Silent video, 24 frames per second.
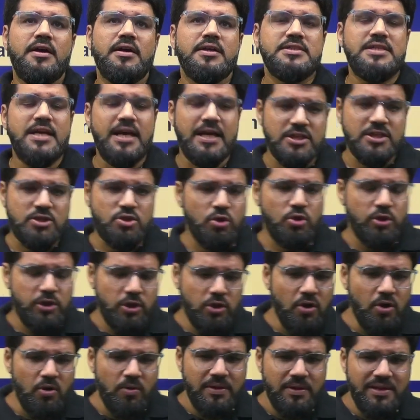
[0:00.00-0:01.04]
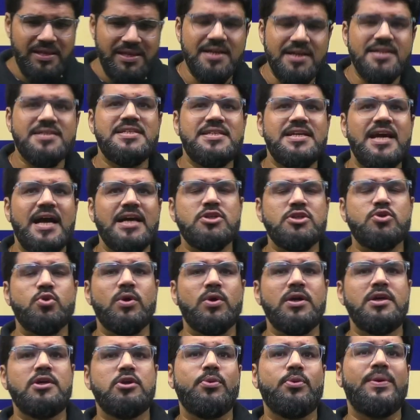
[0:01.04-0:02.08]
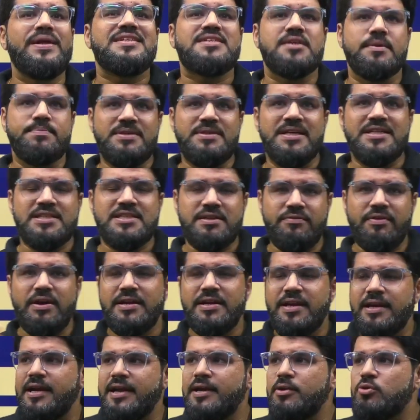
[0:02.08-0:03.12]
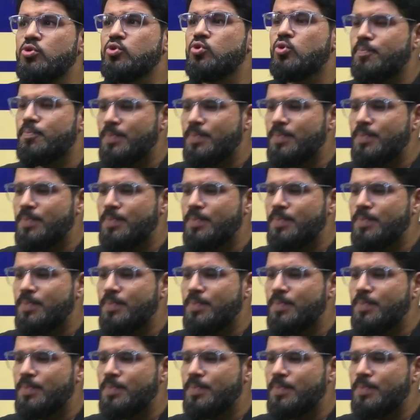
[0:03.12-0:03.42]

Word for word: Okay, so you know ESE has total 12 subjects divided into 2